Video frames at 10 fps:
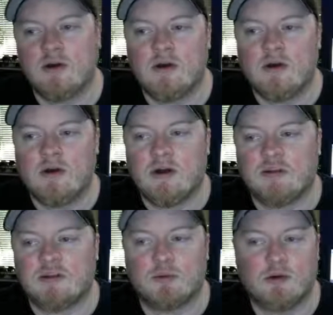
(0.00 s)
At this
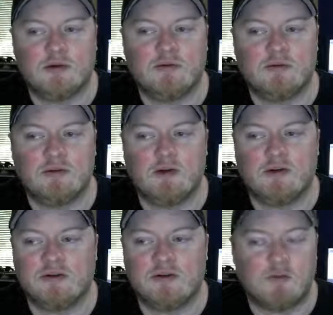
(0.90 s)
point, you
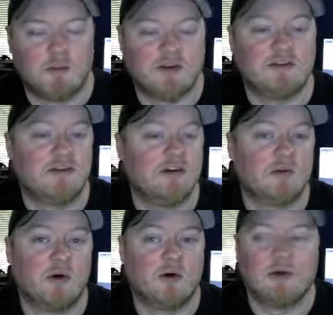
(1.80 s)
just have a basic scene
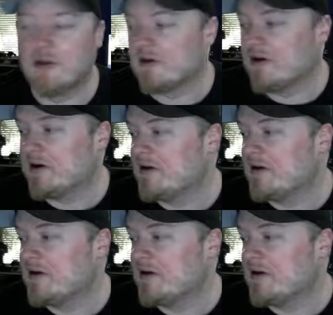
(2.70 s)
component, nothing in it.